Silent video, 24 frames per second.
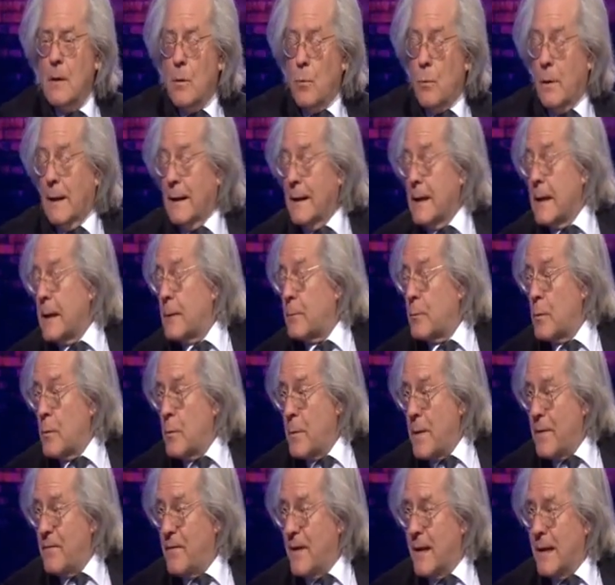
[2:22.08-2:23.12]
Well, it will
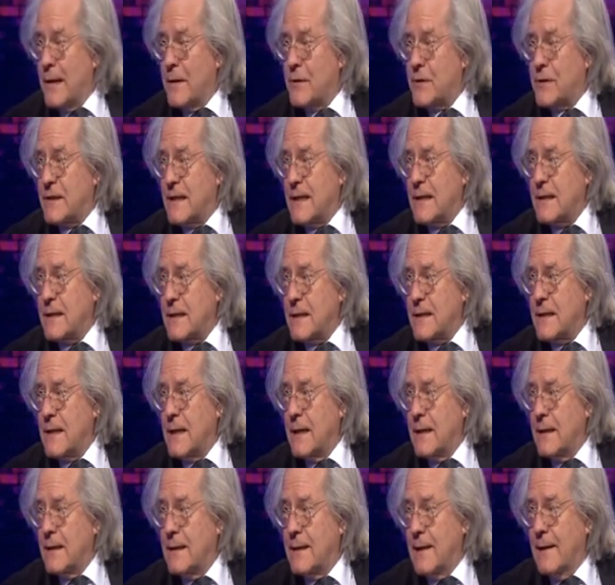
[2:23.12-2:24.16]
be very interesting to see
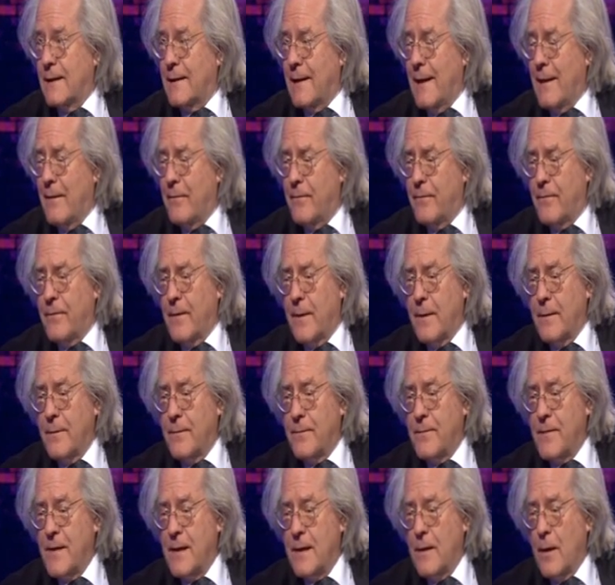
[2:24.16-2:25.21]
indeed if
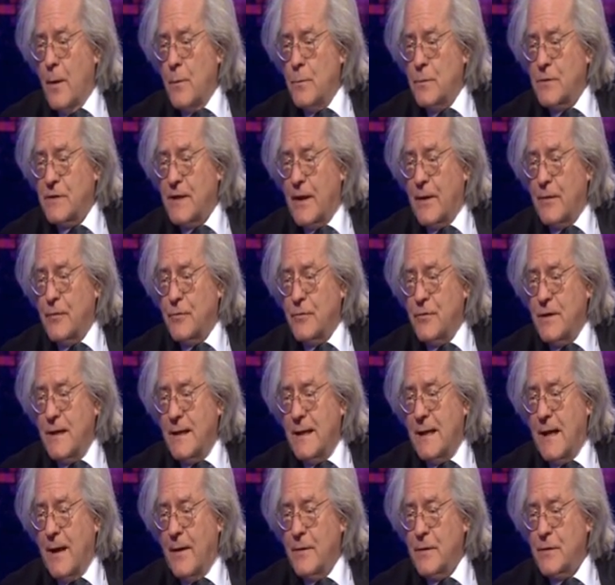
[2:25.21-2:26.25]
the Home Secretary
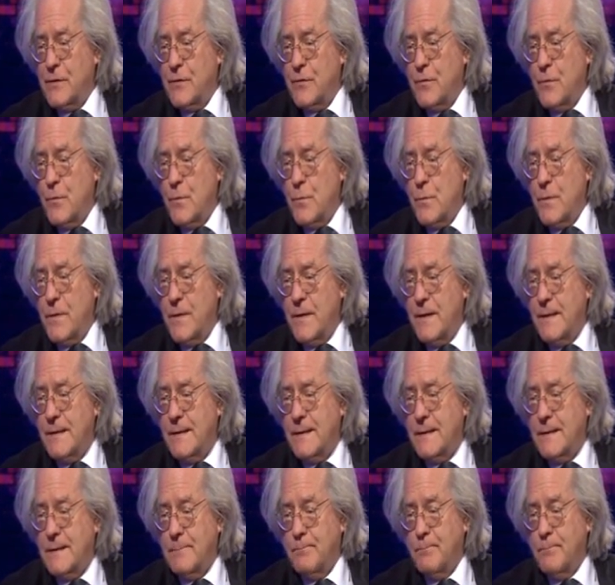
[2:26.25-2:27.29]
carries through with
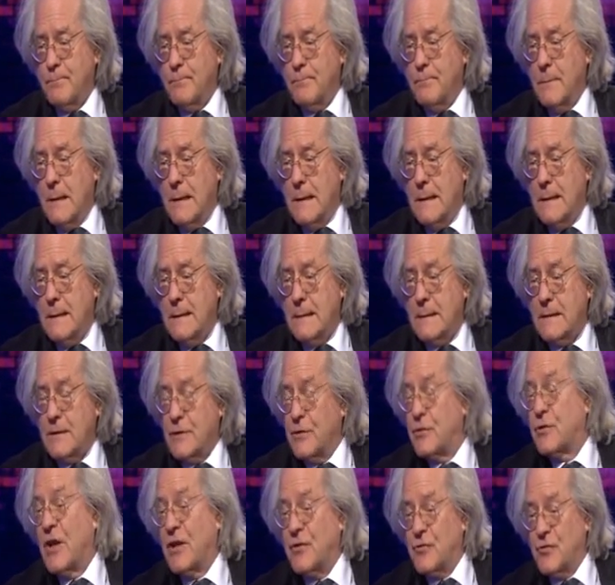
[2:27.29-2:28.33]
his
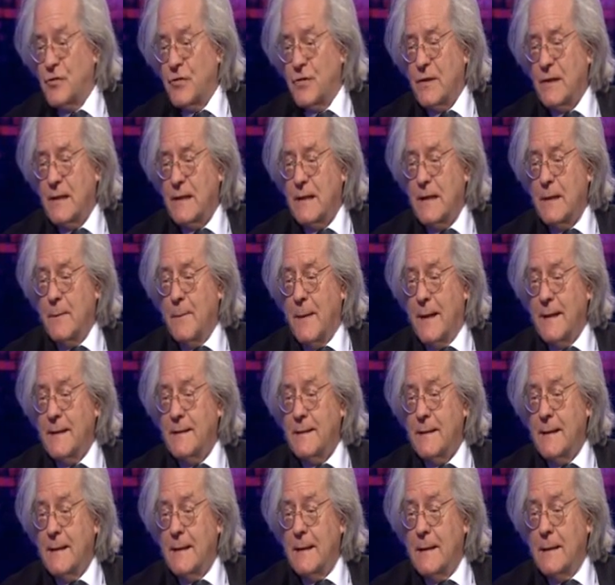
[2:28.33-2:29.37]
suggestion that he might
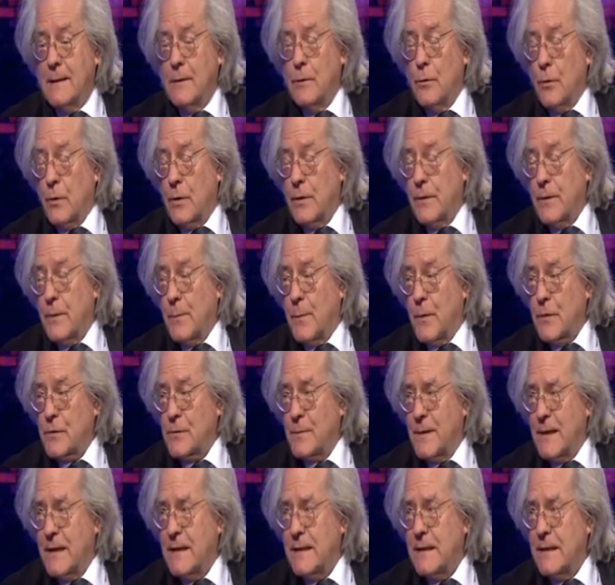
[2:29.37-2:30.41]
look at the
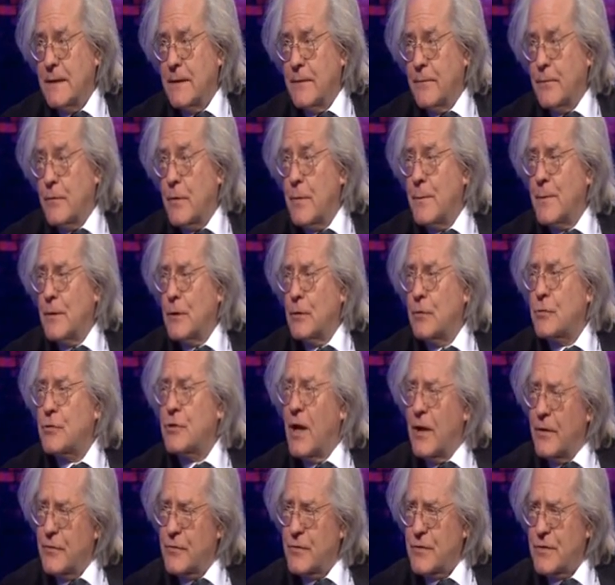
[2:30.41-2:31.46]
possibility of criminal
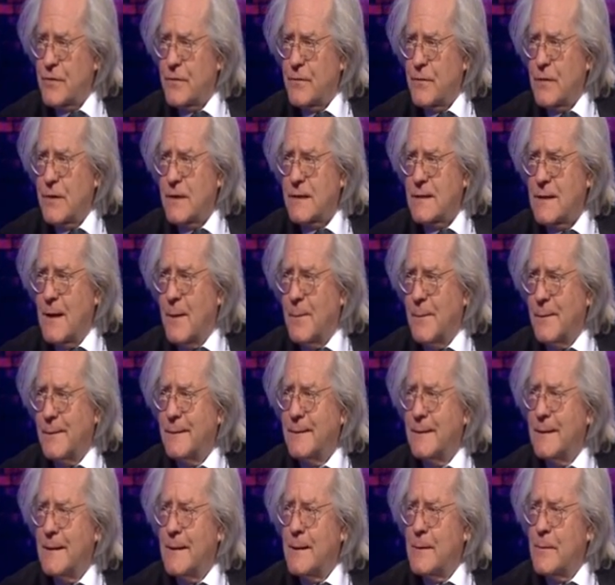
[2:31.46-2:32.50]
charges, for example.
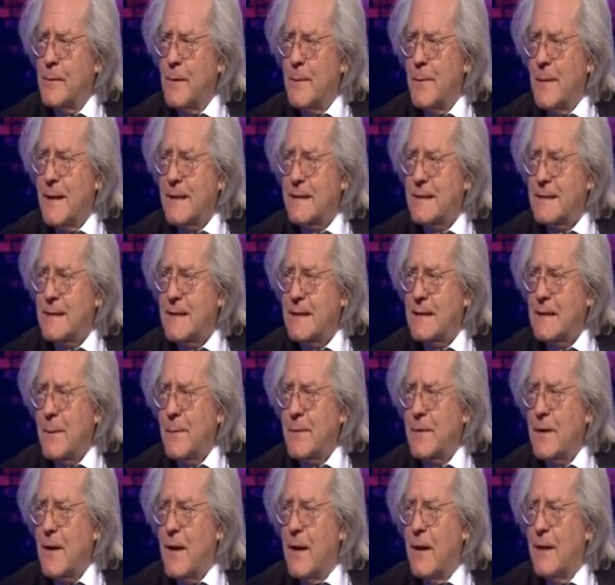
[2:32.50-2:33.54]
We might see some
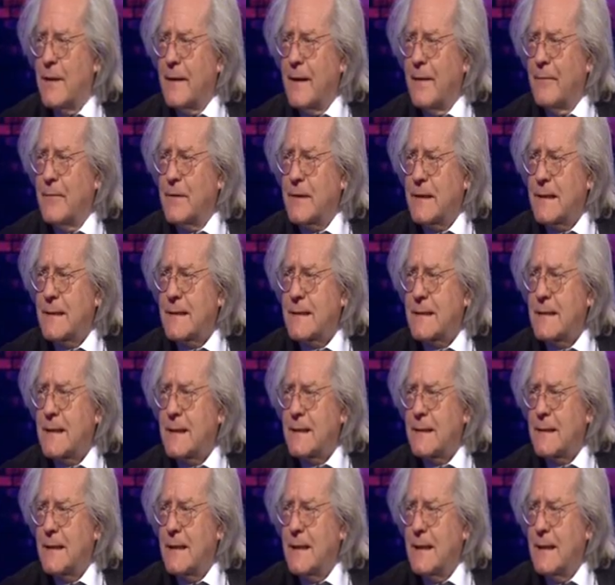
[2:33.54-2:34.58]
of the hard evidence
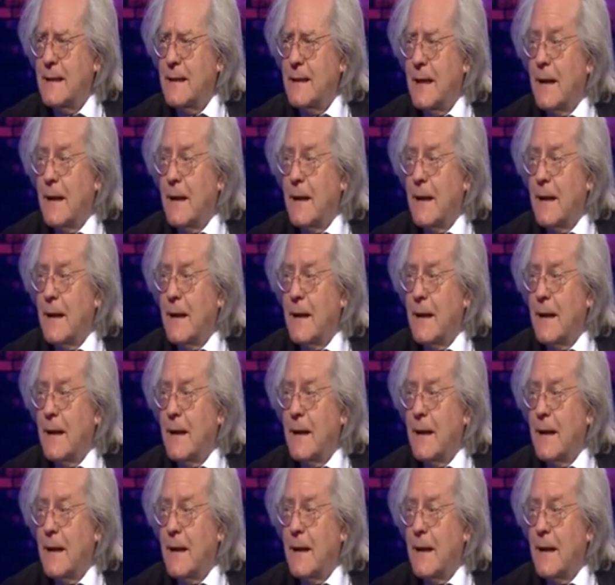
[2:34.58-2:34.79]
that the